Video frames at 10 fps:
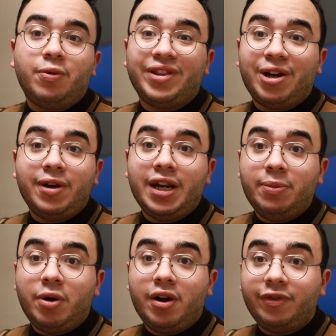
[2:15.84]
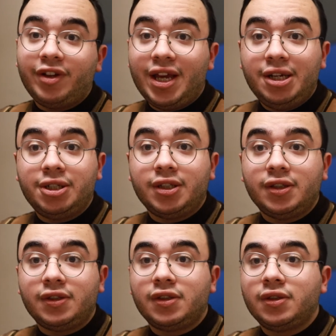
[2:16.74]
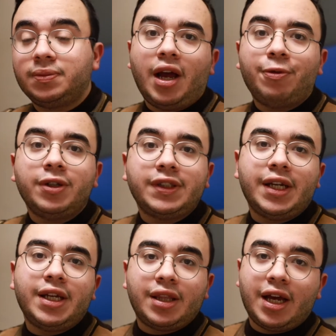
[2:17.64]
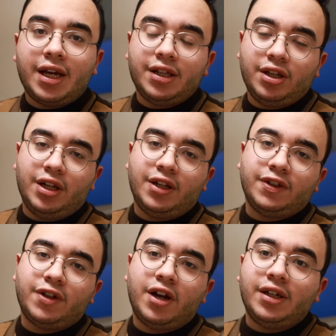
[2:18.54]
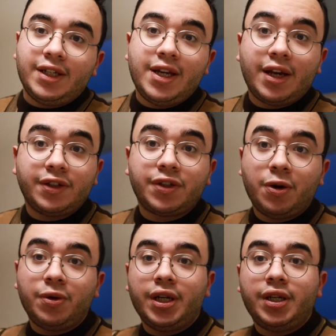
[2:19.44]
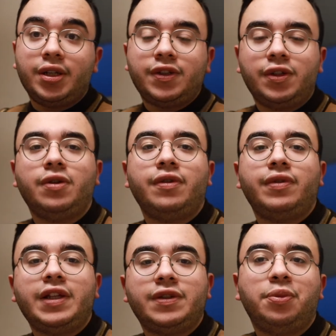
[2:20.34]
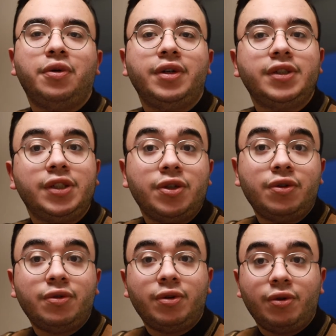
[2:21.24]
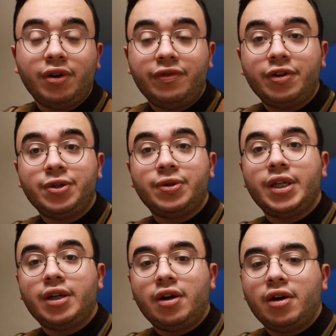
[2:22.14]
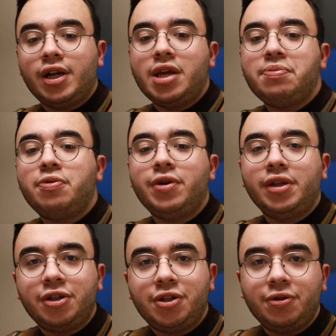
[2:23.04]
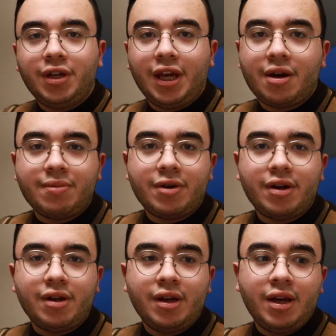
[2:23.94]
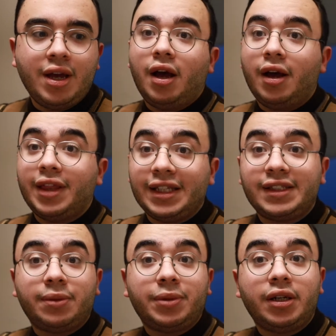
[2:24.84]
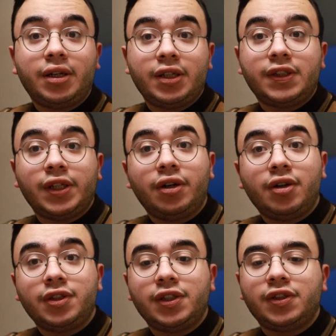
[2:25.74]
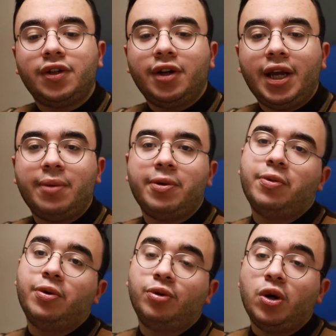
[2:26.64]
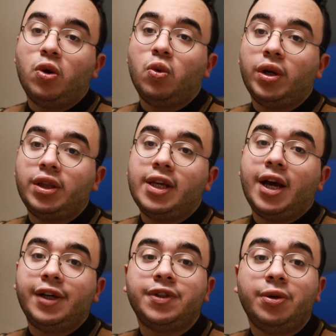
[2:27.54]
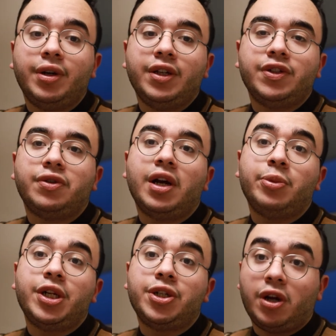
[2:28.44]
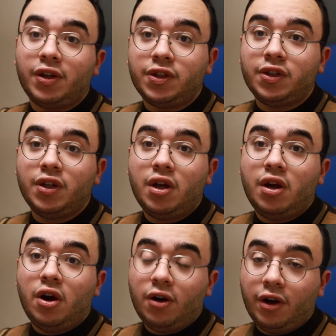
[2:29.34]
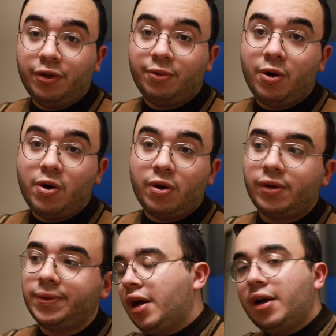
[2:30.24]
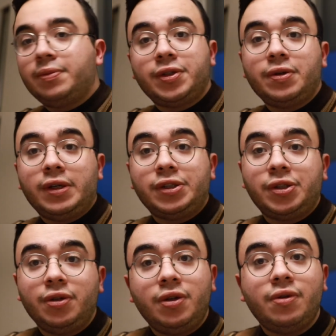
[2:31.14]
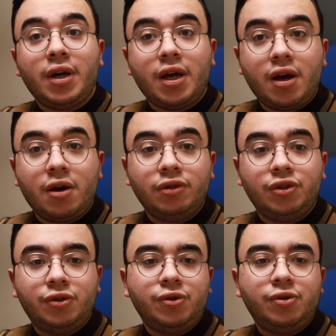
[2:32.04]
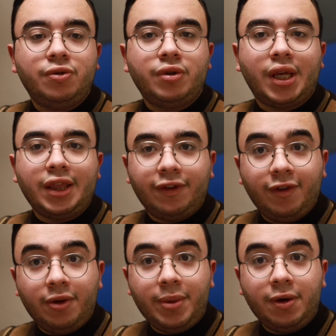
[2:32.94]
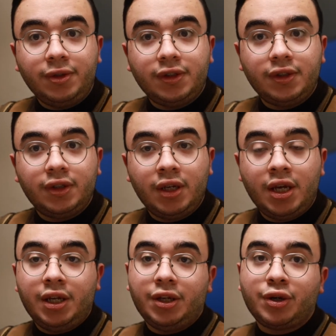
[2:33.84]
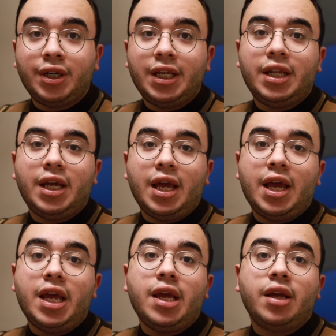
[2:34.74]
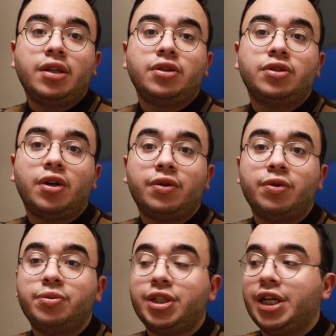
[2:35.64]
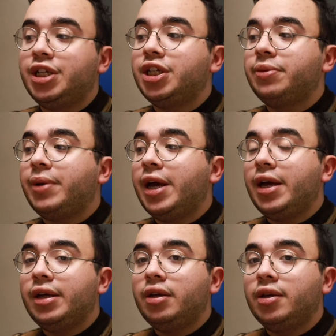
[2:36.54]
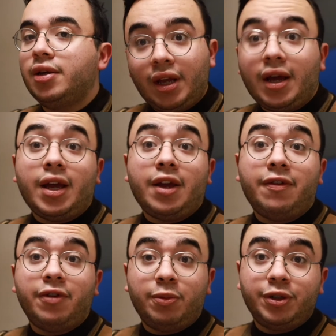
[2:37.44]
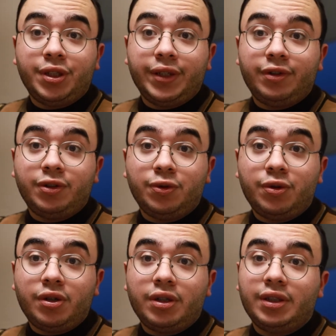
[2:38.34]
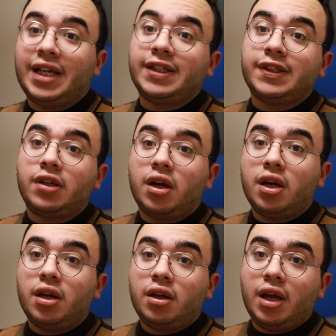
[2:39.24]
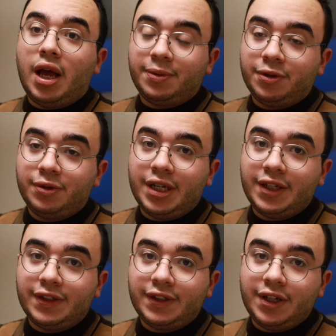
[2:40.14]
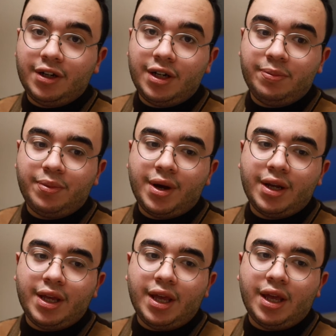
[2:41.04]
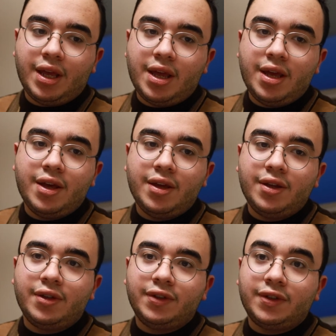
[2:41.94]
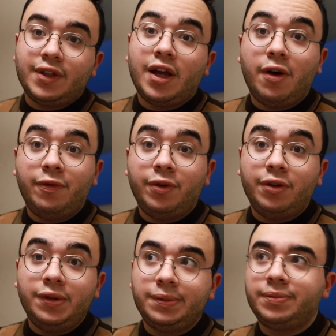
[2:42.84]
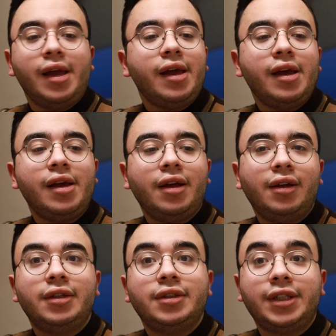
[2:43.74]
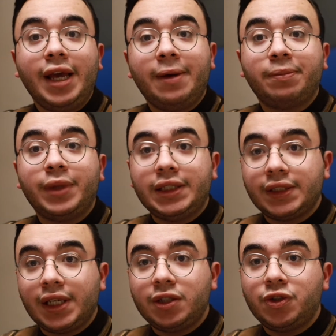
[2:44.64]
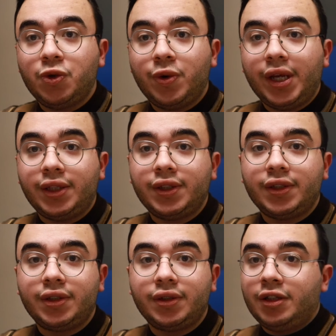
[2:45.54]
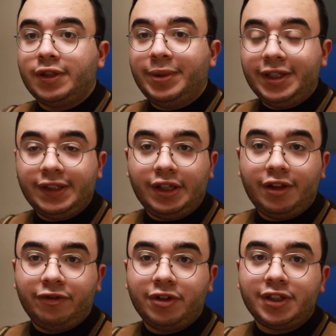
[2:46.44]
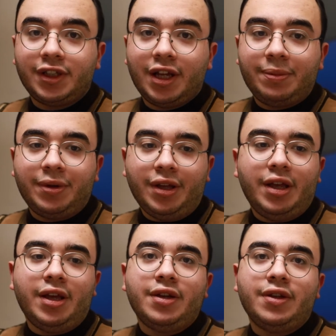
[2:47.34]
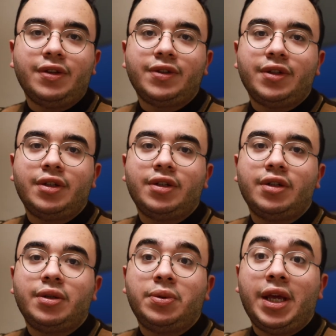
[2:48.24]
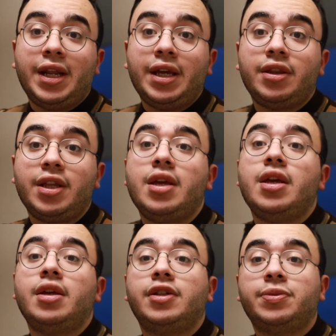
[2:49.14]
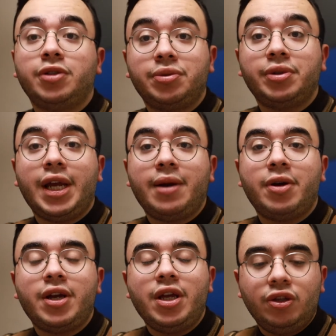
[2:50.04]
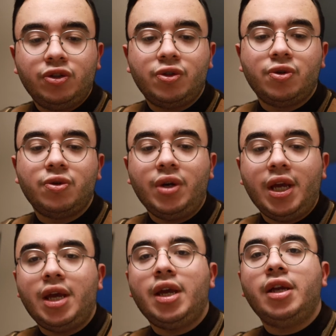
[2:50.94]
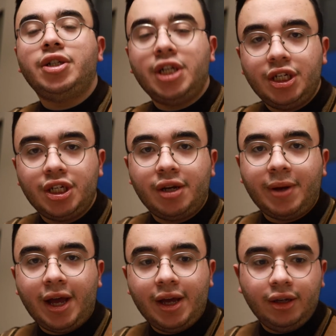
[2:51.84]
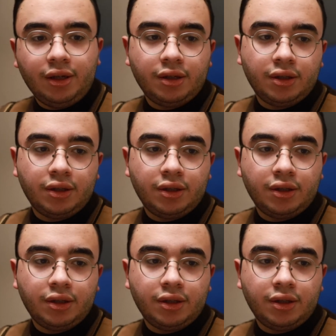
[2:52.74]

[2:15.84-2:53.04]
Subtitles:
without any modifications. I will say that it is not DX coded, so if that's important to you, or if you're shooting on a point and shoot camera, that's something to consider, since your camera won't know what the ISO is or how many shots are on the roll. So I'll show you how to get the film out. You're gonna need a darkroom changing bag, a film retrieval tool. That's not absolutely necessary, but it is helpful. And yeah, let's get to it. So basically the first step is getting the disposable camera into a changing bag.